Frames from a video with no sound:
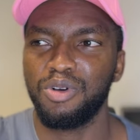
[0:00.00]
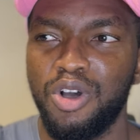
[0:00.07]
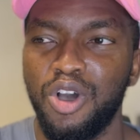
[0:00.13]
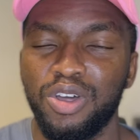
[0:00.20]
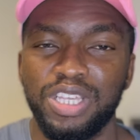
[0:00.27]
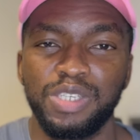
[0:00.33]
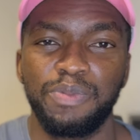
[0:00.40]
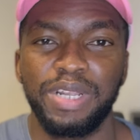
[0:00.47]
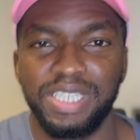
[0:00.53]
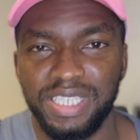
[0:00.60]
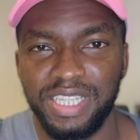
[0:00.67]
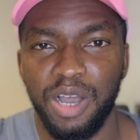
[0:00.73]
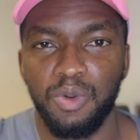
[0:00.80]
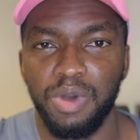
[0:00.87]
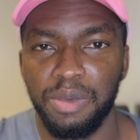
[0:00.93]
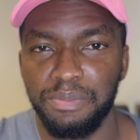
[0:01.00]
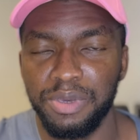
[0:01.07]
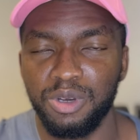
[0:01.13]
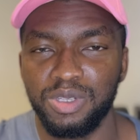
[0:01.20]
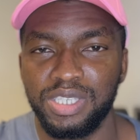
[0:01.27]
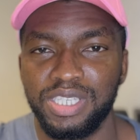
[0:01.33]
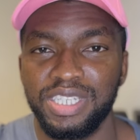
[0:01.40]
all these places that were
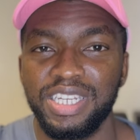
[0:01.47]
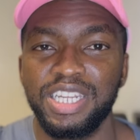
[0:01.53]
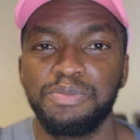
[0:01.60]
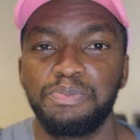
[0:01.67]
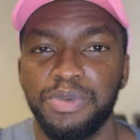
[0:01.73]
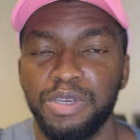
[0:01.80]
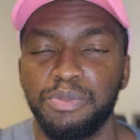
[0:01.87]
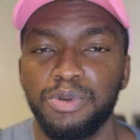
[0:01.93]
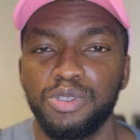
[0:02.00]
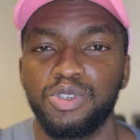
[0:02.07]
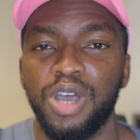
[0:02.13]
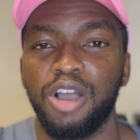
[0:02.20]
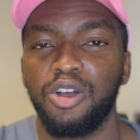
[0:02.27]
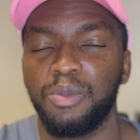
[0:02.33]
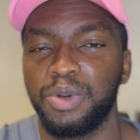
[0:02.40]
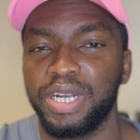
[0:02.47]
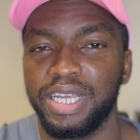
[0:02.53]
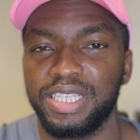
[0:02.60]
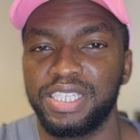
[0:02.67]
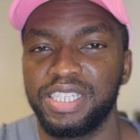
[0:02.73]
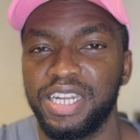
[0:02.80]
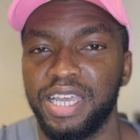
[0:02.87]
built need people to
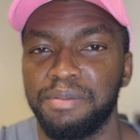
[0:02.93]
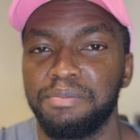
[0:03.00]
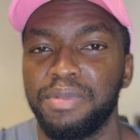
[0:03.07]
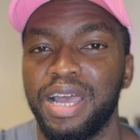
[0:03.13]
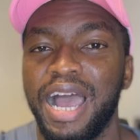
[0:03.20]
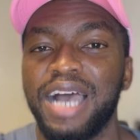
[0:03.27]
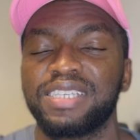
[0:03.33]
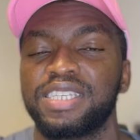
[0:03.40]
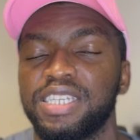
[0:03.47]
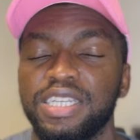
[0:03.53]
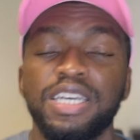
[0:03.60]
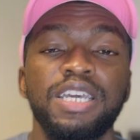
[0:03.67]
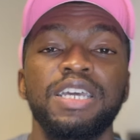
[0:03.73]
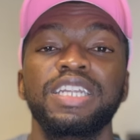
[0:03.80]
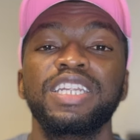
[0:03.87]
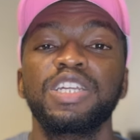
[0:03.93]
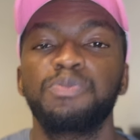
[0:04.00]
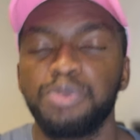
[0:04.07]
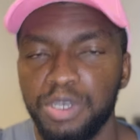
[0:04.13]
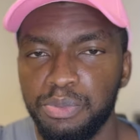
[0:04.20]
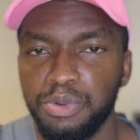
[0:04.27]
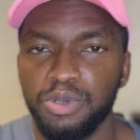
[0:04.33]
accommodate them, as in need
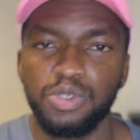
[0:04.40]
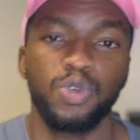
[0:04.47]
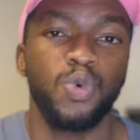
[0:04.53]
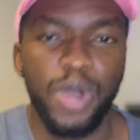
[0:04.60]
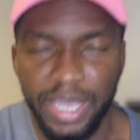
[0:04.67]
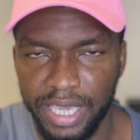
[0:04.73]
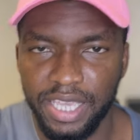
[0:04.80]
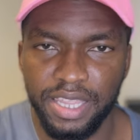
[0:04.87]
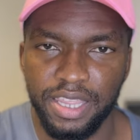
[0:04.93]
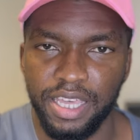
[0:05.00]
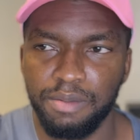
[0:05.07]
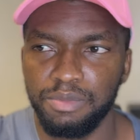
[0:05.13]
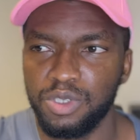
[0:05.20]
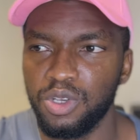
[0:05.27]
people to work in them.